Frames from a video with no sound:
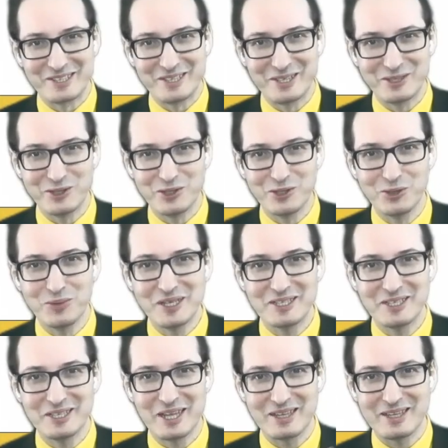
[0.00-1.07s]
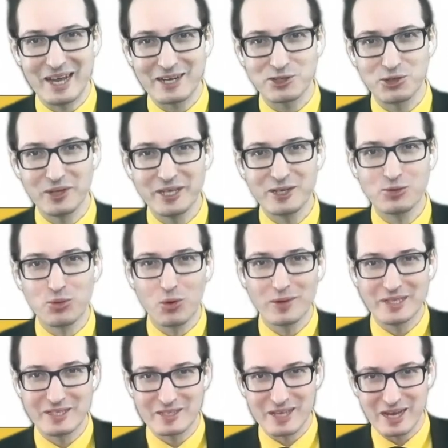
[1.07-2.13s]
You will see that they actually grow
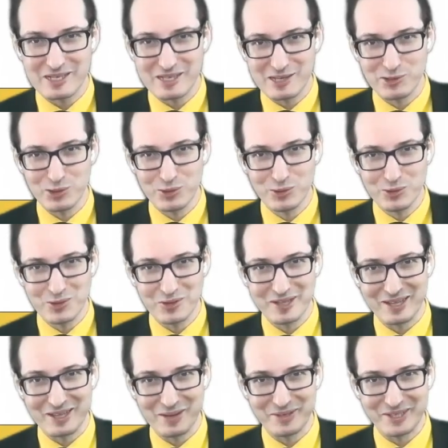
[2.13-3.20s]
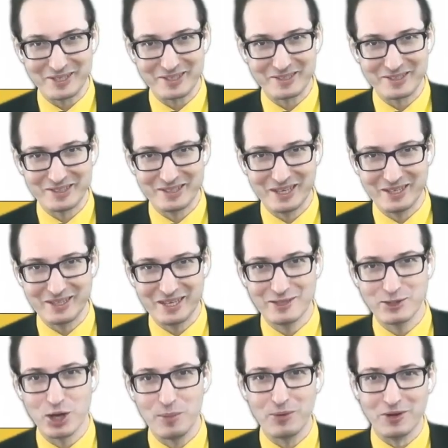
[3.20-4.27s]
in size as you use the database. They
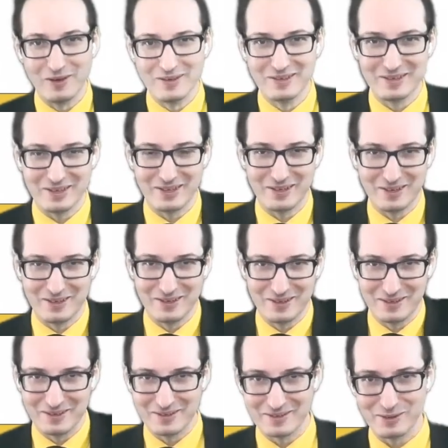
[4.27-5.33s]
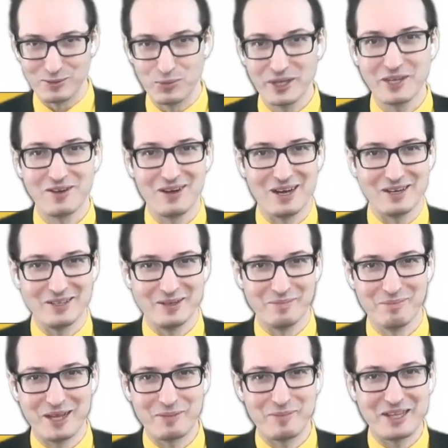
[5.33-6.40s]
double regularly.
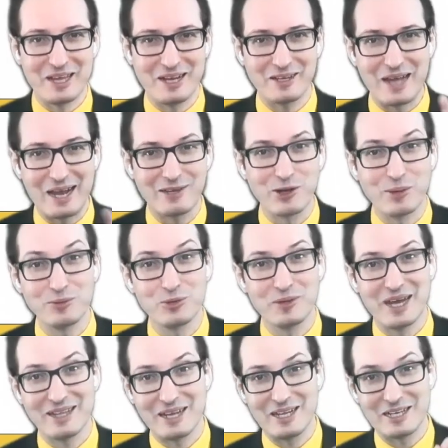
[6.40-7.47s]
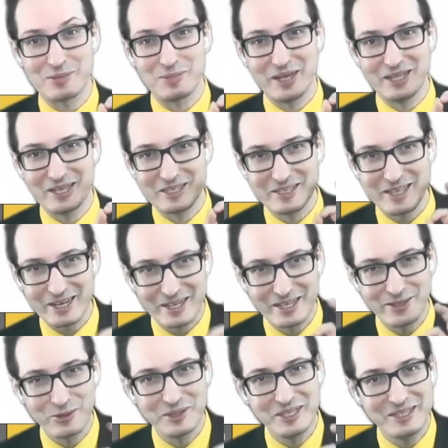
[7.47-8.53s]
But I'll come to that. I'll explain exactly
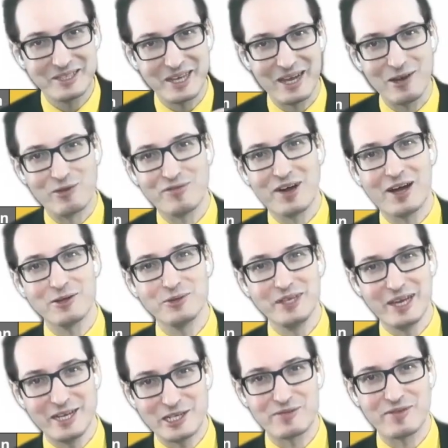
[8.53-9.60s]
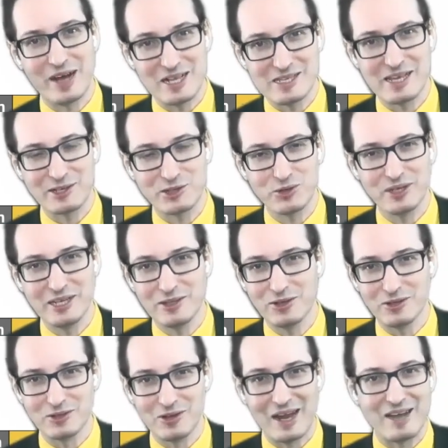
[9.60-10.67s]
the detail of how the H file is actually
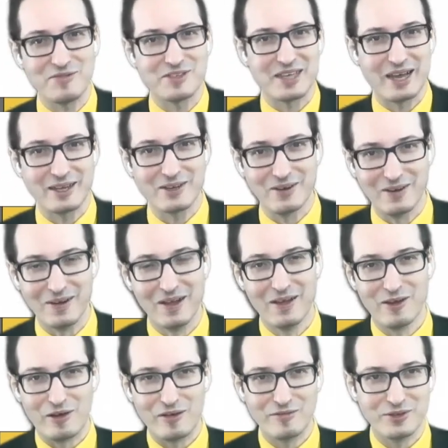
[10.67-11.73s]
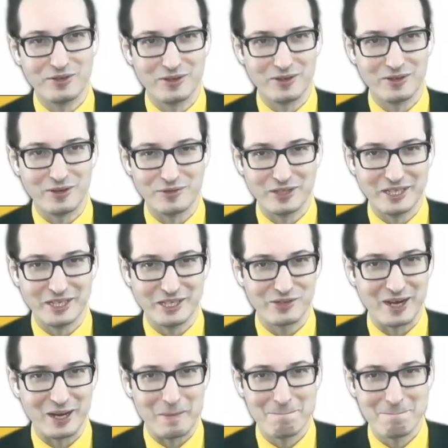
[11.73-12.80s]
the life cycle of an H
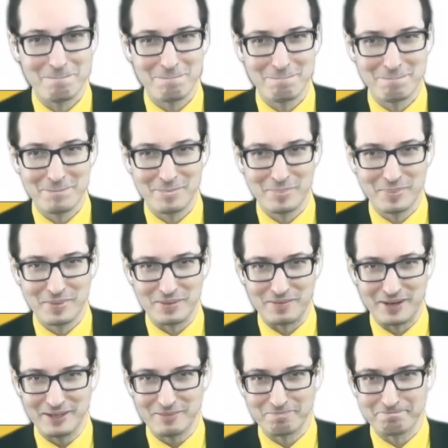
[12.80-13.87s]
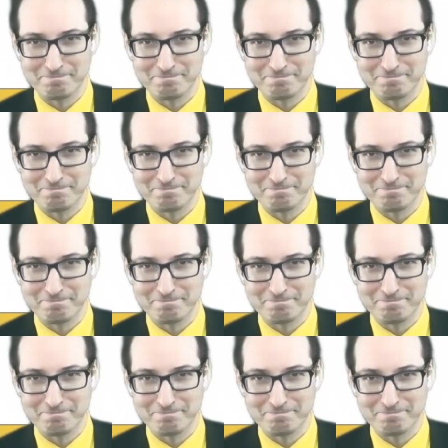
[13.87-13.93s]
file, right?